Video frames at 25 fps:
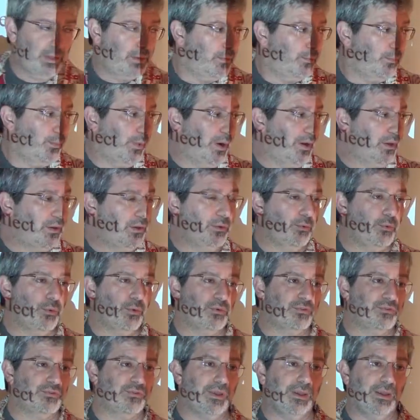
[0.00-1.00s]
what you
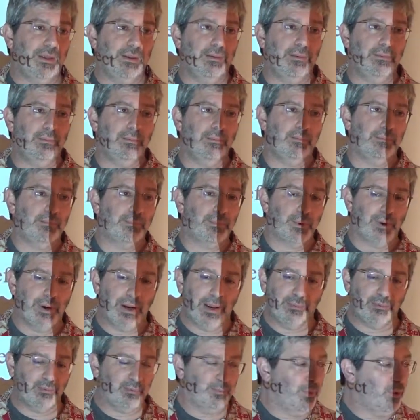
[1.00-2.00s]
will see
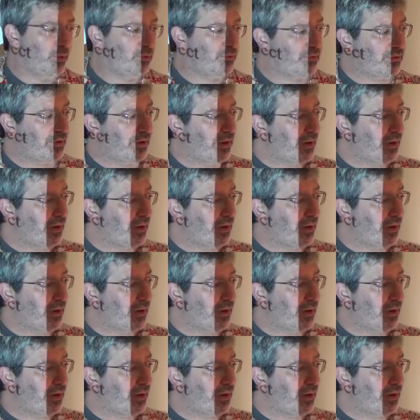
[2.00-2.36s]
perhaps most